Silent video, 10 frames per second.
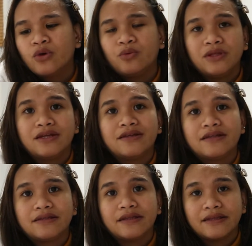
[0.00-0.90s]
We did
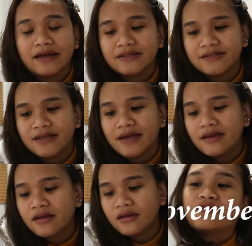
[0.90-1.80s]
it the next
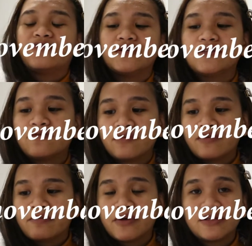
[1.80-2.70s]
day. The 1st of
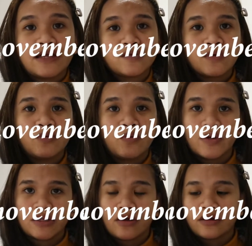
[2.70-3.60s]
November, that's when we
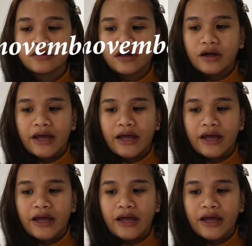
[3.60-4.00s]
went on